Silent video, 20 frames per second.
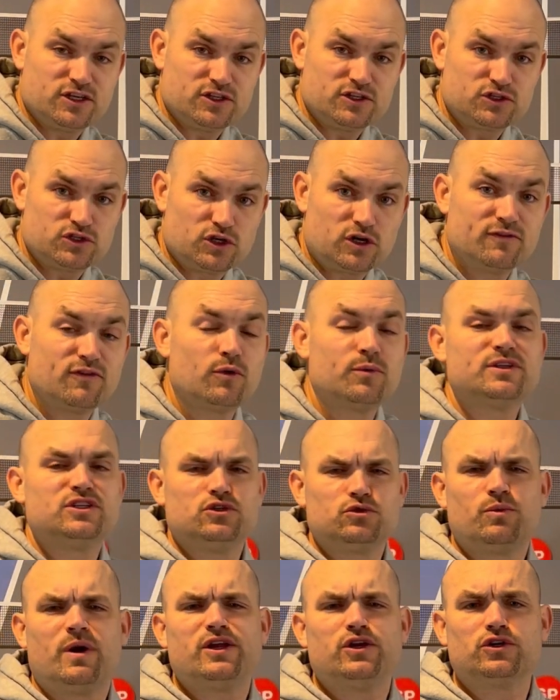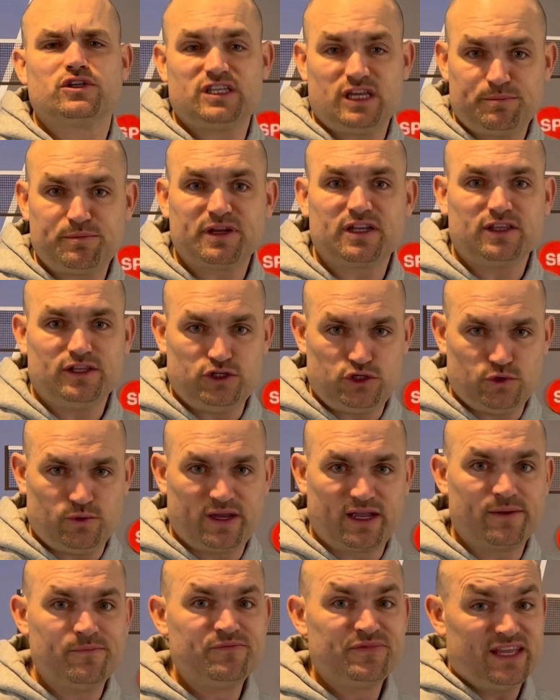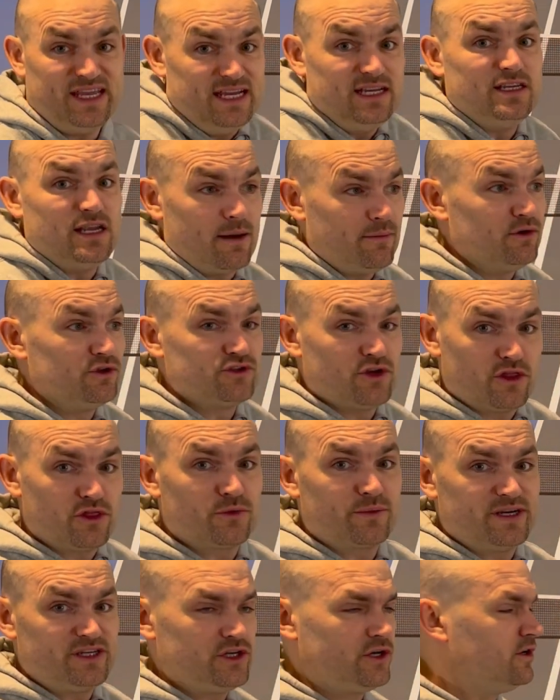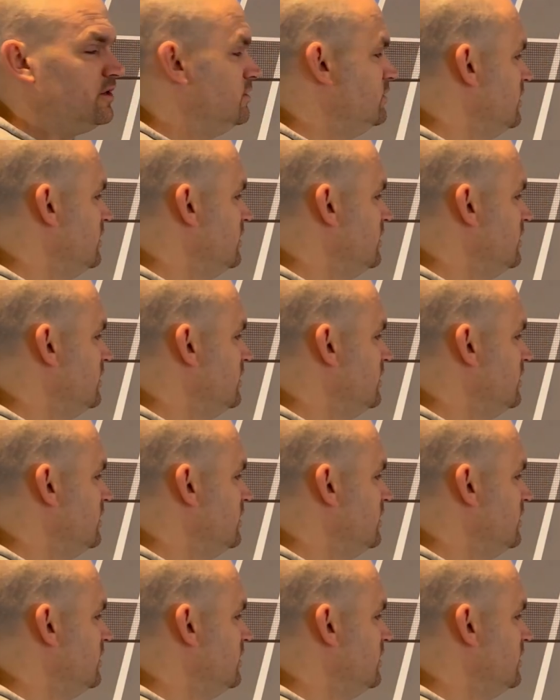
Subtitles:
the server, which is what you're typically doing in doubles on the return.